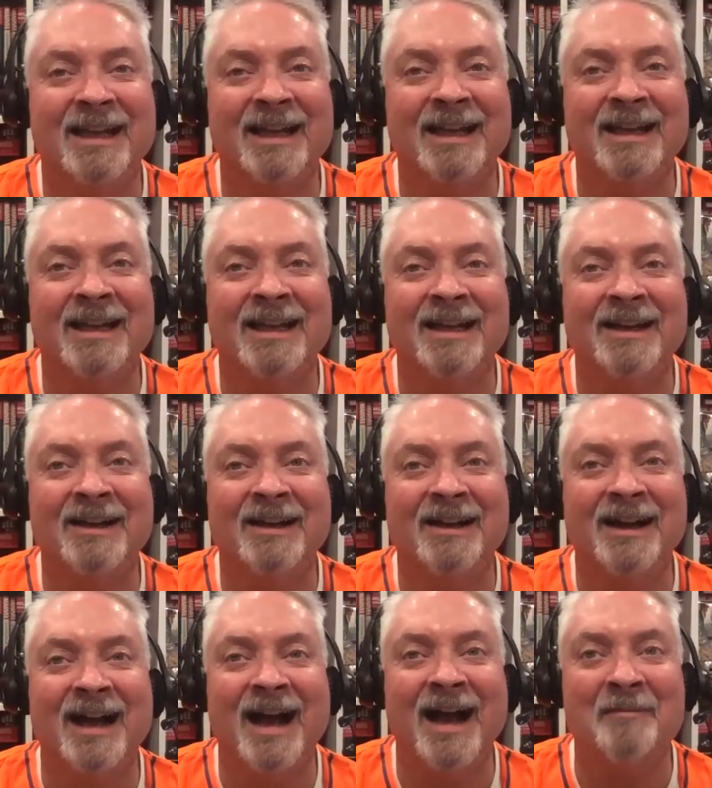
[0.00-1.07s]

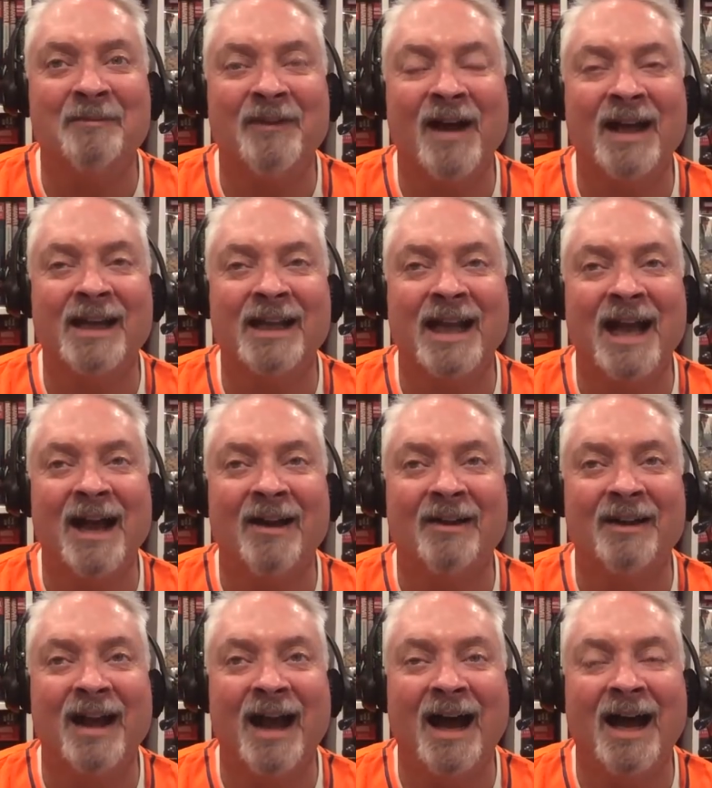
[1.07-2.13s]
here I'm finding
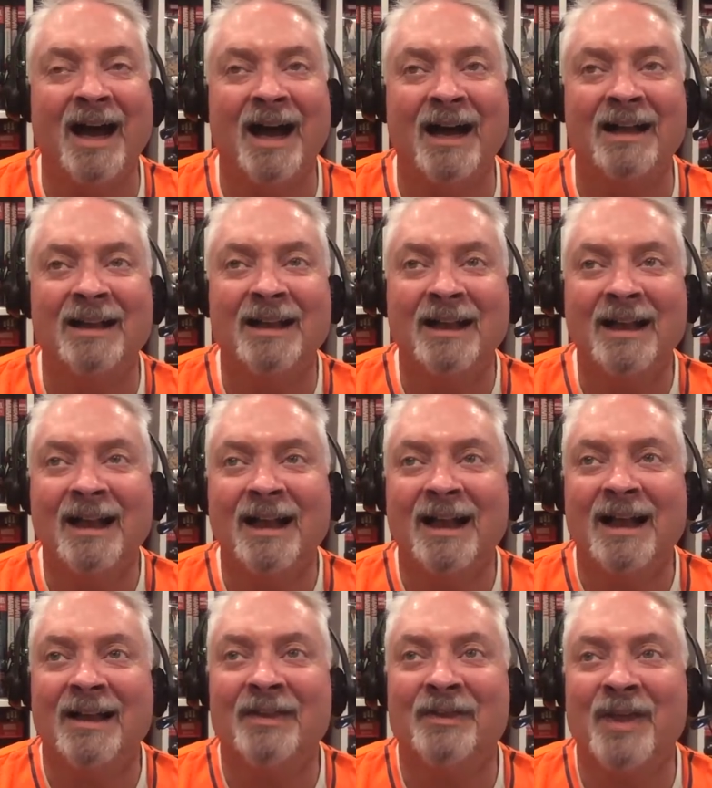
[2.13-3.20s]
out uh,
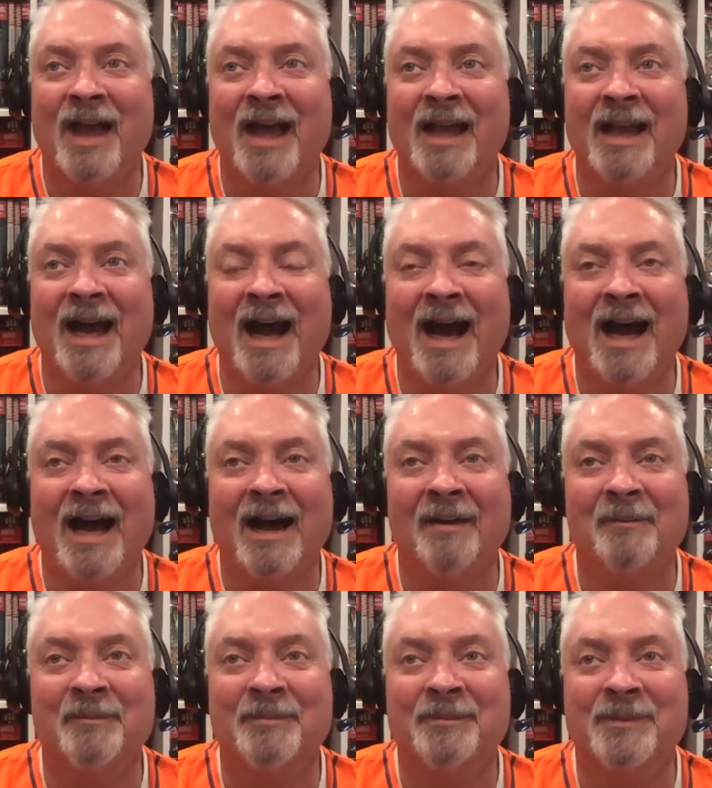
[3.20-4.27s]
that
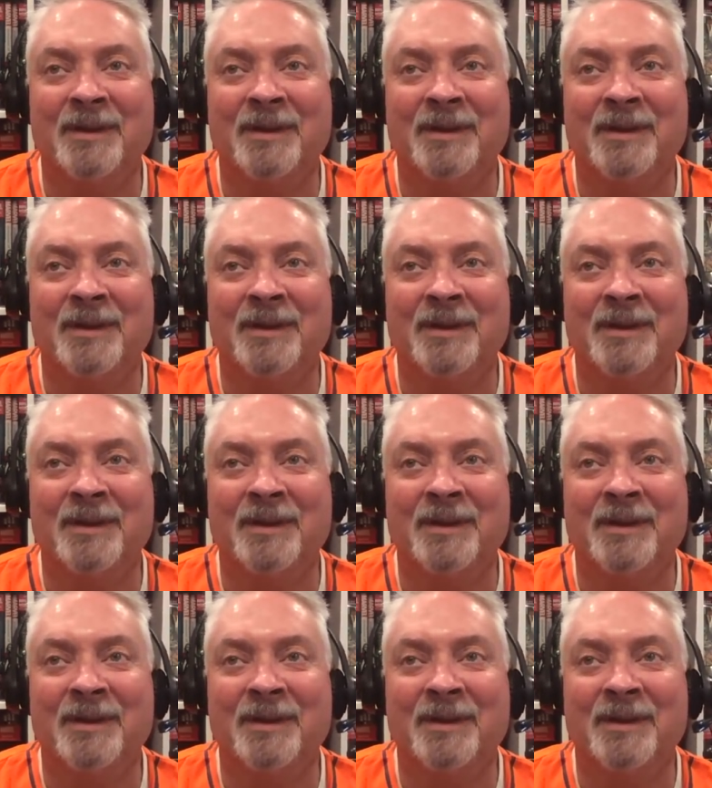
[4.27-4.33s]
um,